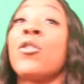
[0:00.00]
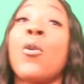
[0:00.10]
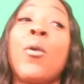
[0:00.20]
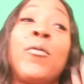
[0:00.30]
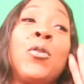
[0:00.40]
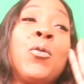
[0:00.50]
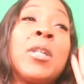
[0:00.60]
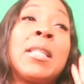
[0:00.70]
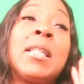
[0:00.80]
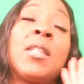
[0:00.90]
So okay. if you
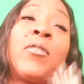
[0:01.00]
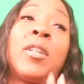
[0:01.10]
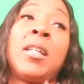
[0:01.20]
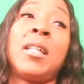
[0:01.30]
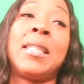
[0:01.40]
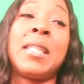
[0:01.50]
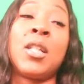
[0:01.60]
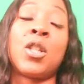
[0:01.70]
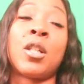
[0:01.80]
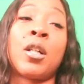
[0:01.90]
is this for the
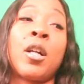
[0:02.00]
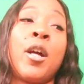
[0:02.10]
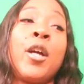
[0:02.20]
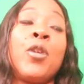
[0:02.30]
attentioner,